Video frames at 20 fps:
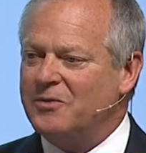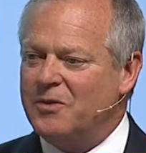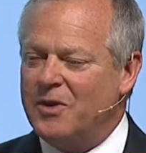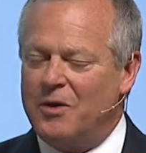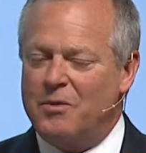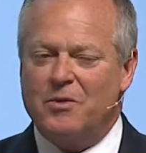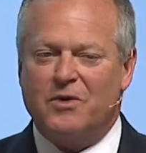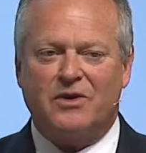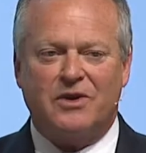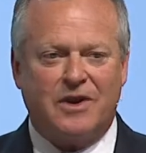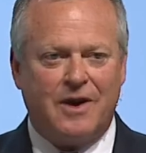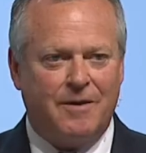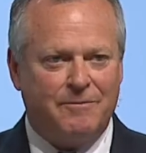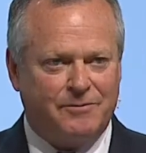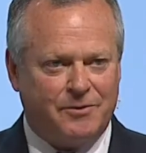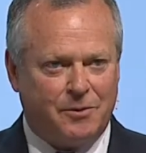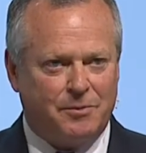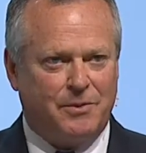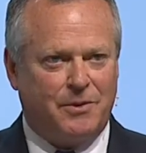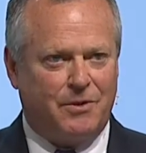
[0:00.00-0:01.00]
what we're
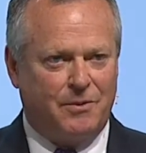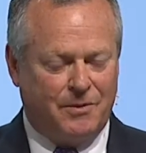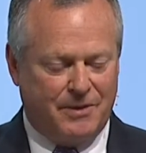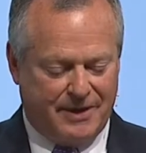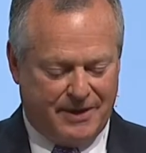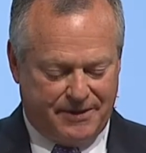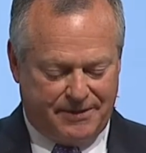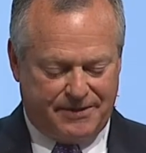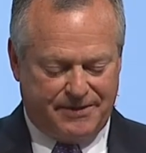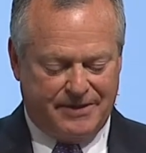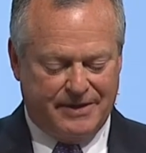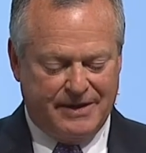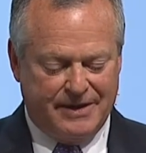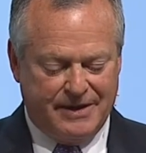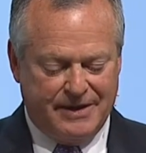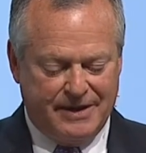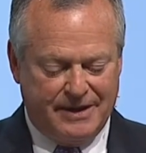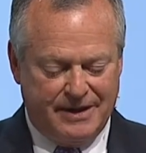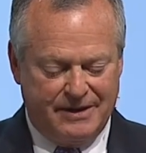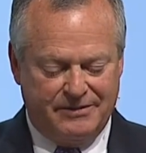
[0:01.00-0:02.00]
comfortable with
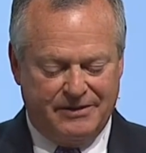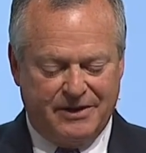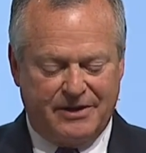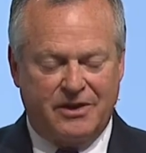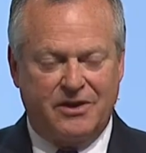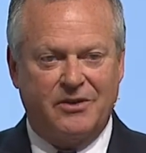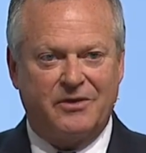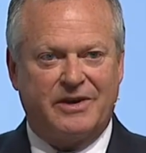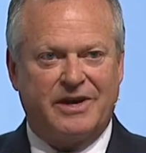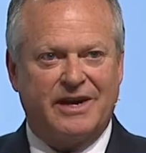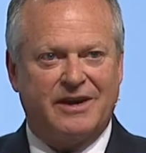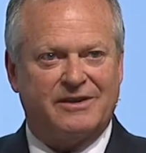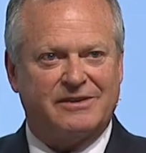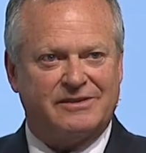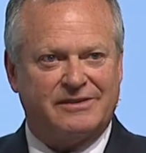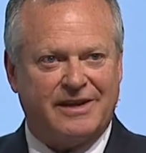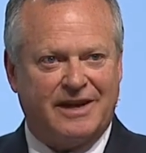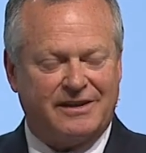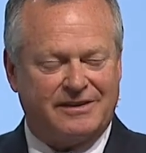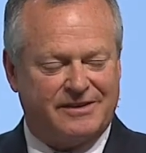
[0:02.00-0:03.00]
in the acute care
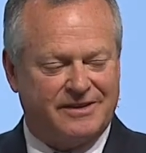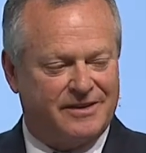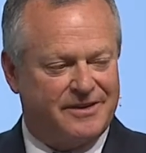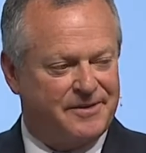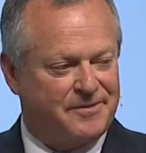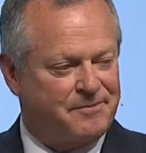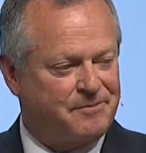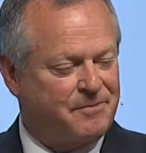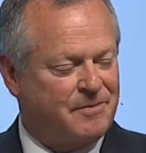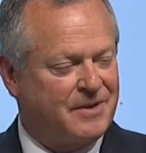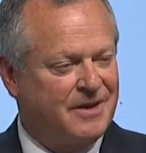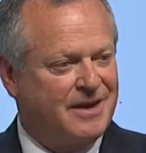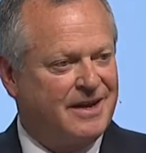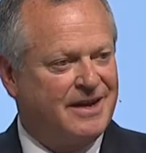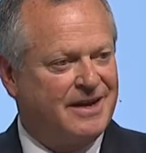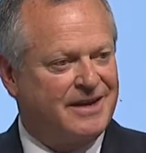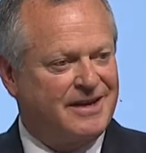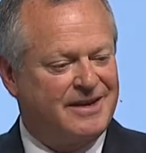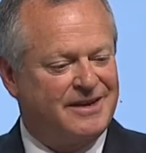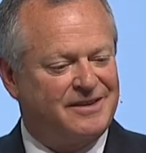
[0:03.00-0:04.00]
sector.
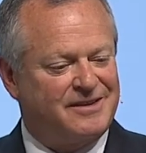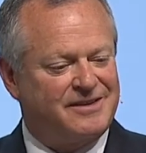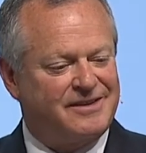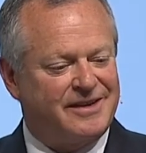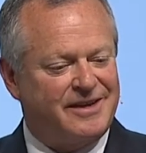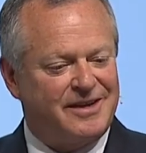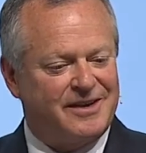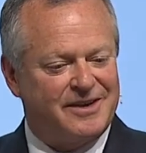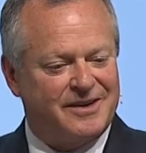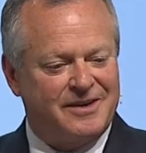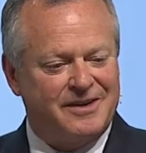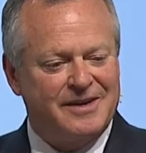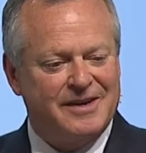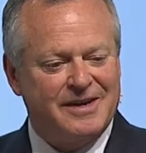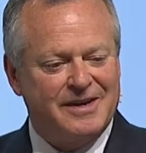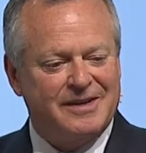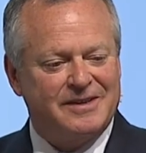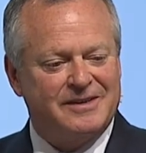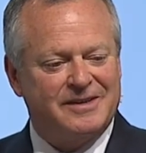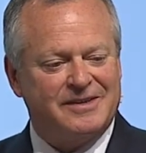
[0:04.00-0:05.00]
Consider
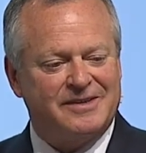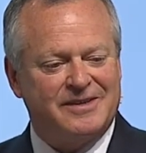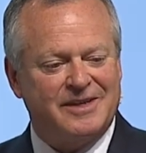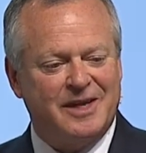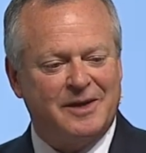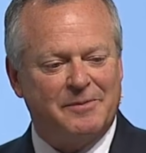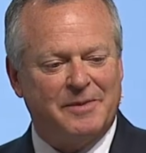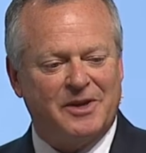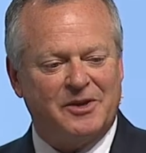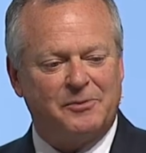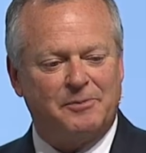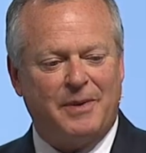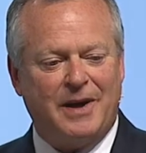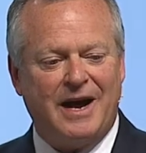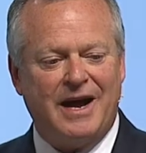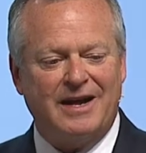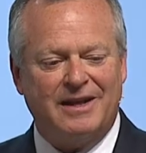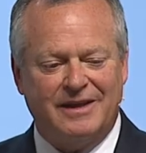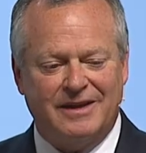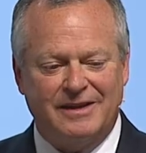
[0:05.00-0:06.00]
the CMS
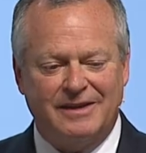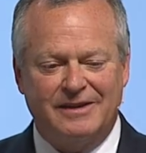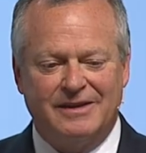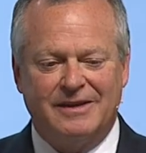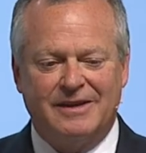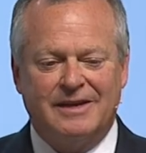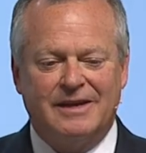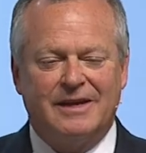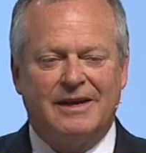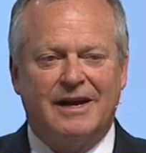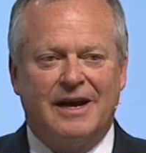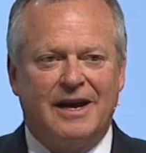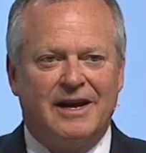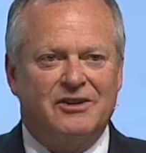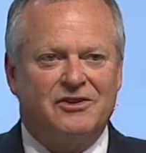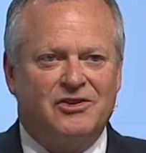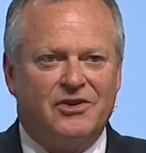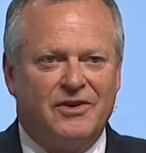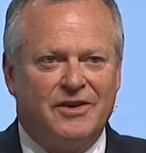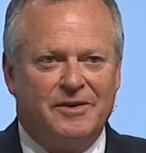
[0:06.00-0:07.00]
pilot
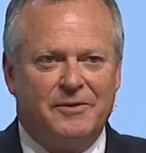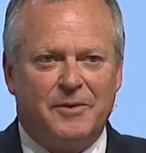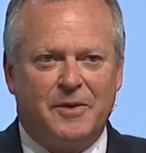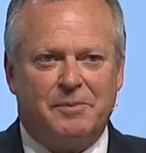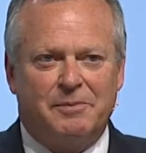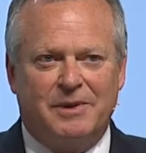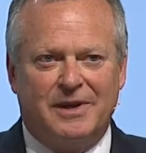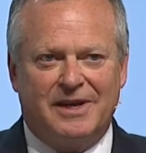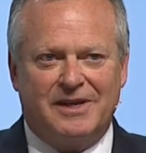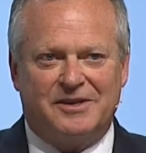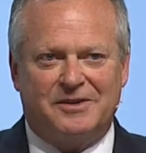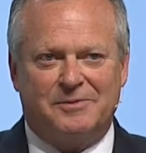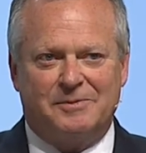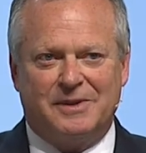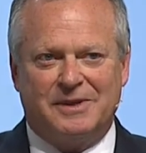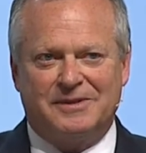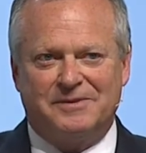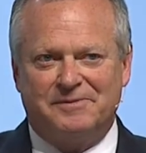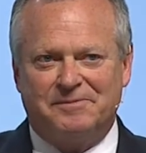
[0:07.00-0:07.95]
on joint replacement.